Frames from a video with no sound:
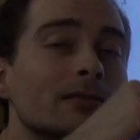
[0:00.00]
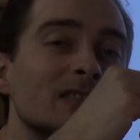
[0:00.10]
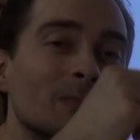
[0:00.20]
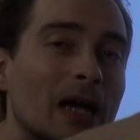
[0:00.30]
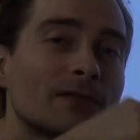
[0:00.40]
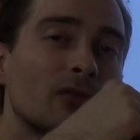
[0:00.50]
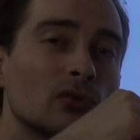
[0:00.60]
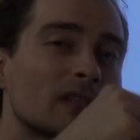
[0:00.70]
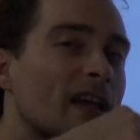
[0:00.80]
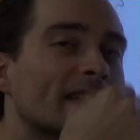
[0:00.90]

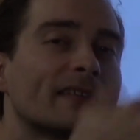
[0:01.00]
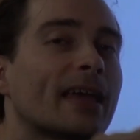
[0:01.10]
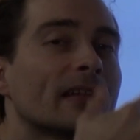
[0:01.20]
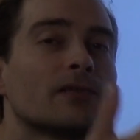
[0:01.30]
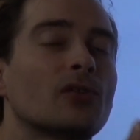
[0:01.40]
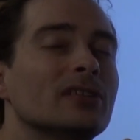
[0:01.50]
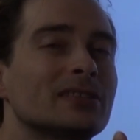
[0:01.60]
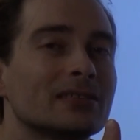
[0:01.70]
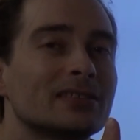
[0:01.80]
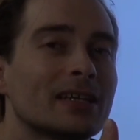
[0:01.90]
smartphone can't handle, for
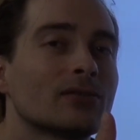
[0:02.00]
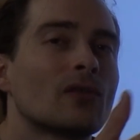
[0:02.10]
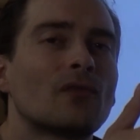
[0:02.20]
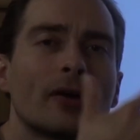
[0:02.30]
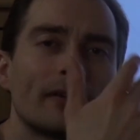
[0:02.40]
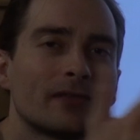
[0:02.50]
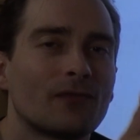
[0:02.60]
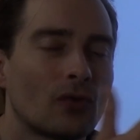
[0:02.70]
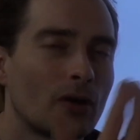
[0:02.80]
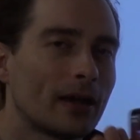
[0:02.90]
instance, that, or
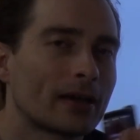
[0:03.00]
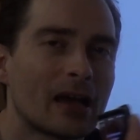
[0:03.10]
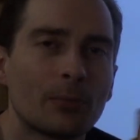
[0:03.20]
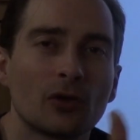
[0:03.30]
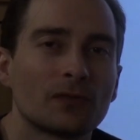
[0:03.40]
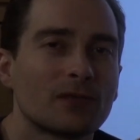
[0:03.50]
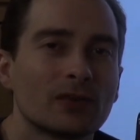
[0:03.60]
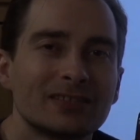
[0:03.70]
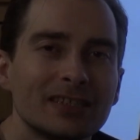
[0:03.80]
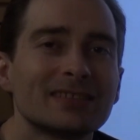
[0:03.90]
for a couple of
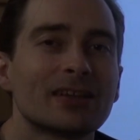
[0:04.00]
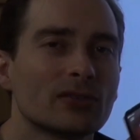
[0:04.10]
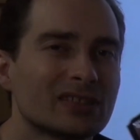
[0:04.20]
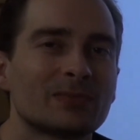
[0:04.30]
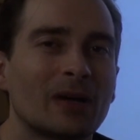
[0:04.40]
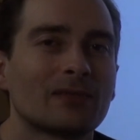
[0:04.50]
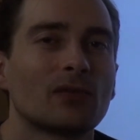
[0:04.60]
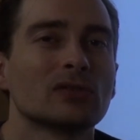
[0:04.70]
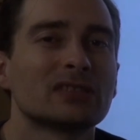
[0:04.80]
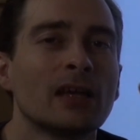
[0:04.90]
different things on the
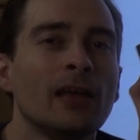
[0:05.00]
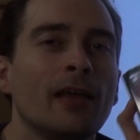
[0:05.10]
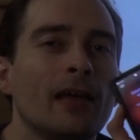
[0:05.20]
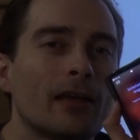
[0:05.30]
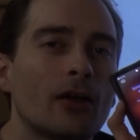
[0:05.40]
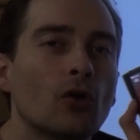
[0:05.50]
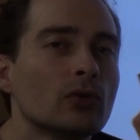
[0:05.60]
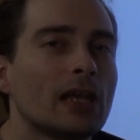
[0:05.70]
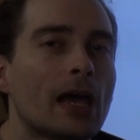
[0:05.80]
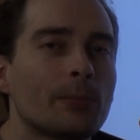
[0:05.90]
smartphones,
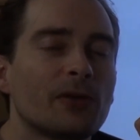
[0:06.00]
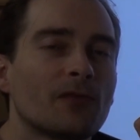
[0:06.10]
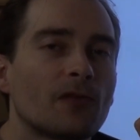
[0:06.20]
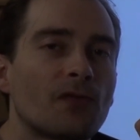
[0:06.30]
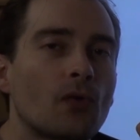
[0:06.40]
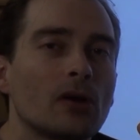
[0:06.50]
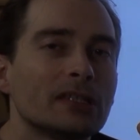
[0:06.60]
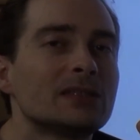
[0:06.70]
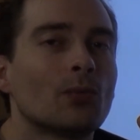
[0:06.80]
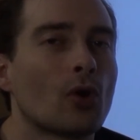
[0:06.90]
only
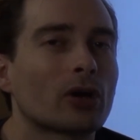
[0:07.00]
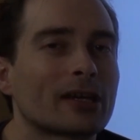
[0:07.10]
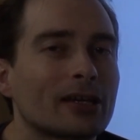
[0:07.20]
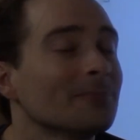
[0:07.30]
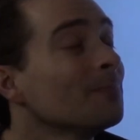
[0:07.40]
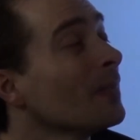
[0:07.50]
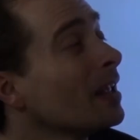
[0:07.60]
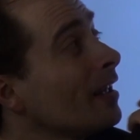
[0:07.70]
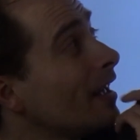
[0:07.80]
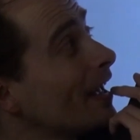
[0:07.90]
IPv4 is working.
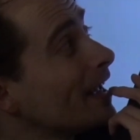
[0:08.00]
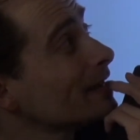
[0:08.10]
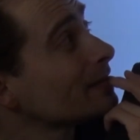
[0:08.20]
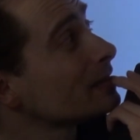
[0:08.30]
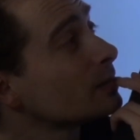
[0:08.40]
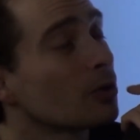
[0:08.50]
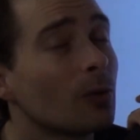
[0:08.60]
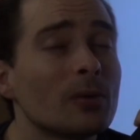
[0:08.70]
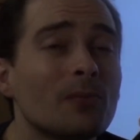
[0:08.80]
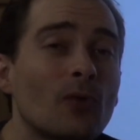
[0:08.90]
And the
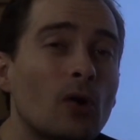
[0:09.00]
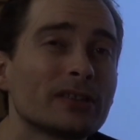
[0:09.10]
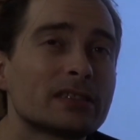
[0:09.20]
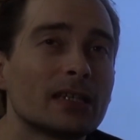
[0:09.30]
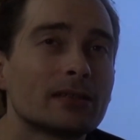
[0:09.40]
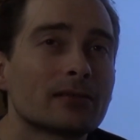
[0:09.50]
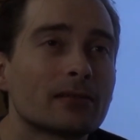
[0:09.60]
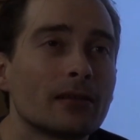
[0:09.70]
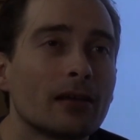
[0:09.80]
problem was that